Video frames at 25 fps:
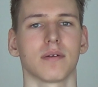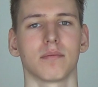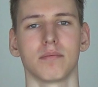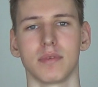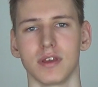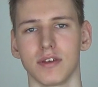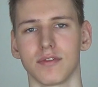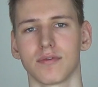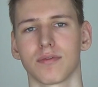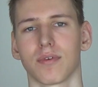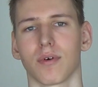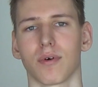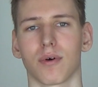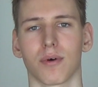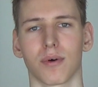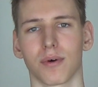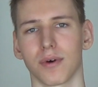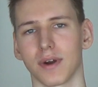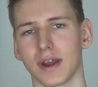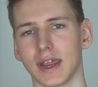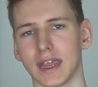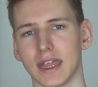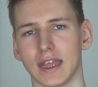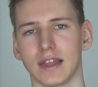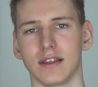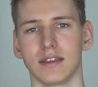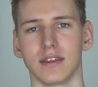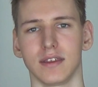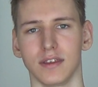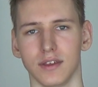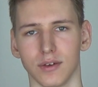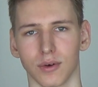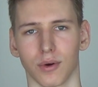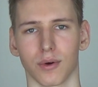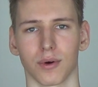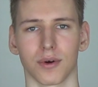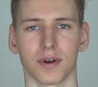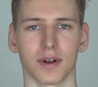before in
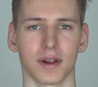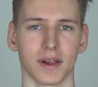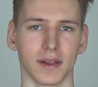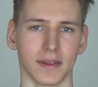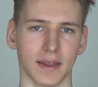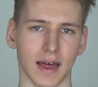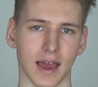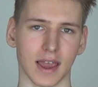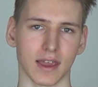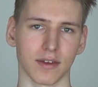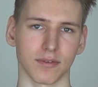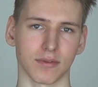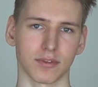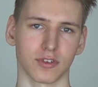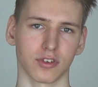your life.